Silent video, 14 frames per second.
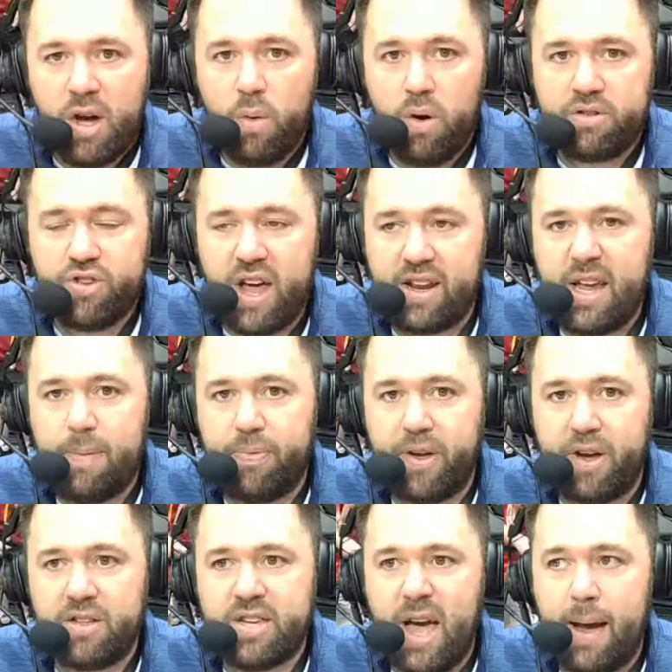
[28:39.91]
We'll try to keep the
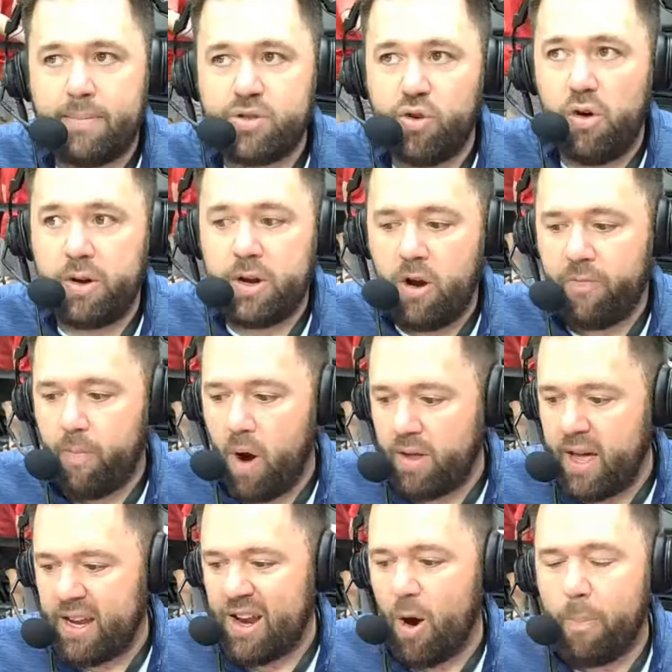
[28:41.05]
good times rolling here from
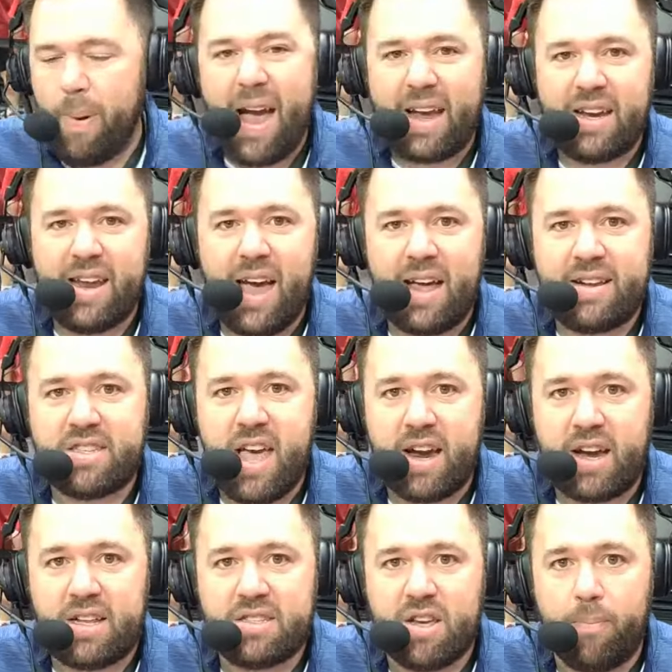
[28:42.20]
Orlando. Back in 90
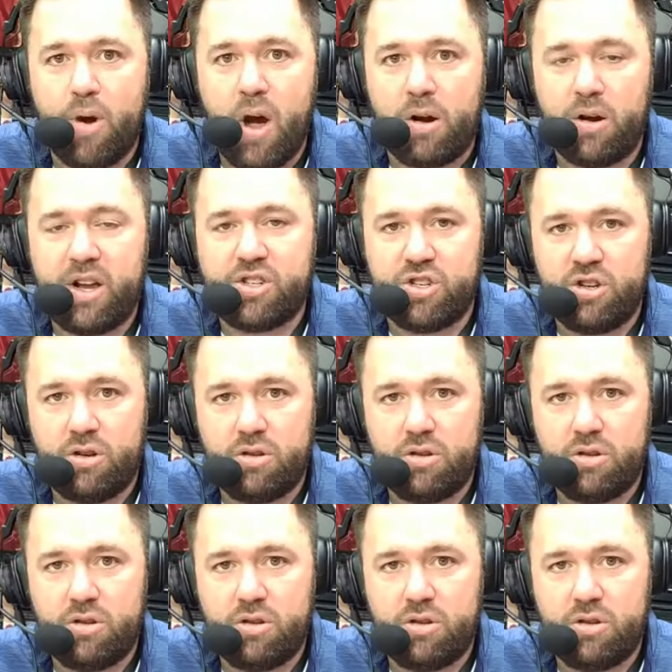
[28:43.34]
seconds on Bronco Nation